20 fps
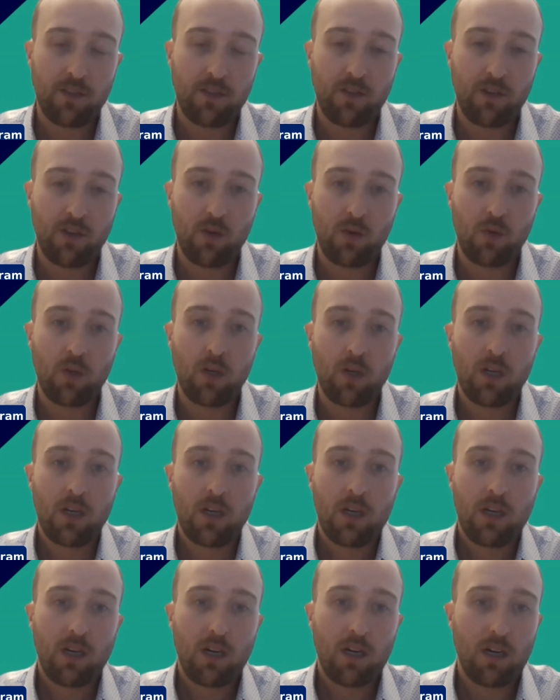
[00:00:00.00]
So
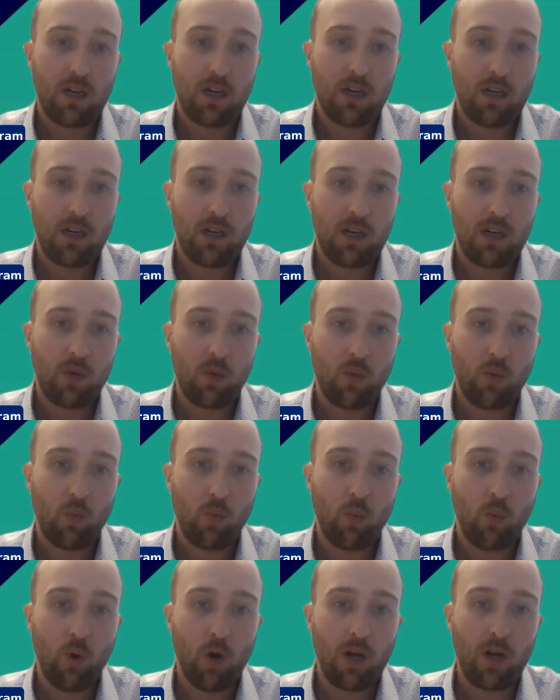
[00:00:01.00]

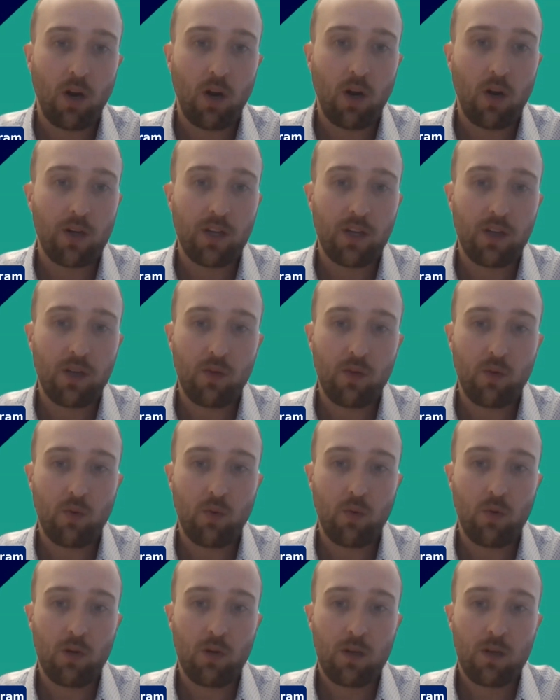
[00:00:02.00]
what are
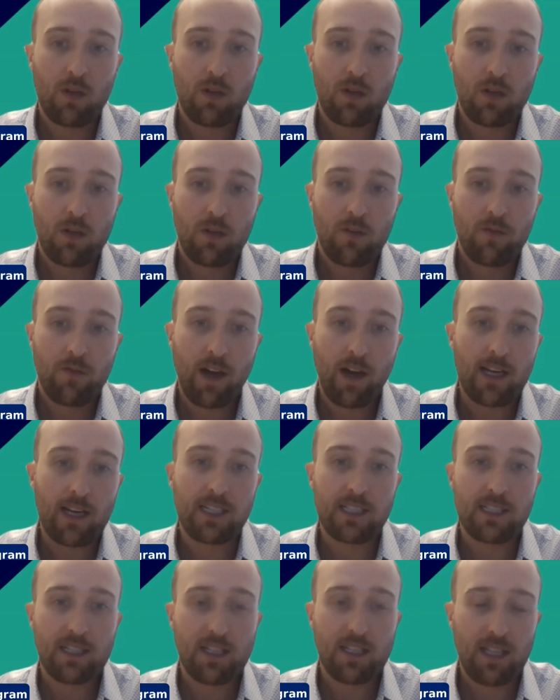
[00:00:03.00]
you
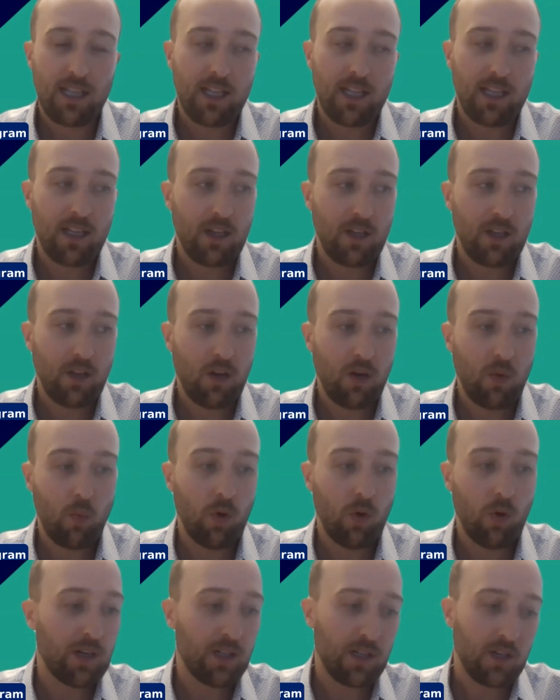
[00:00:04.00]
finding?
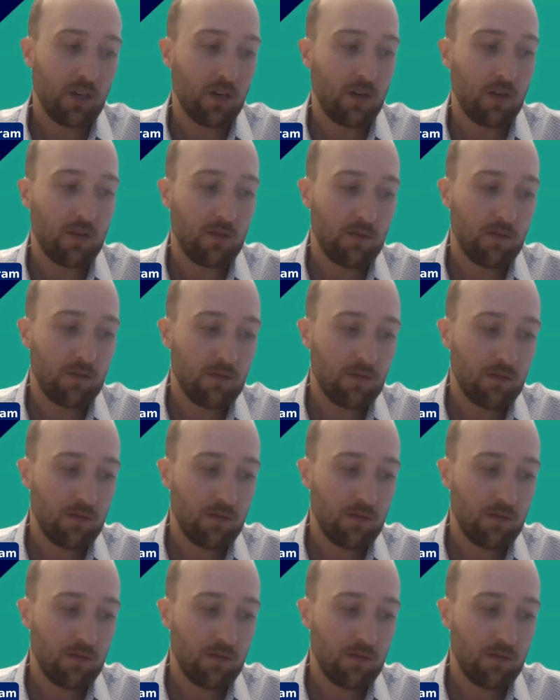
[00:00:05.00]
What are your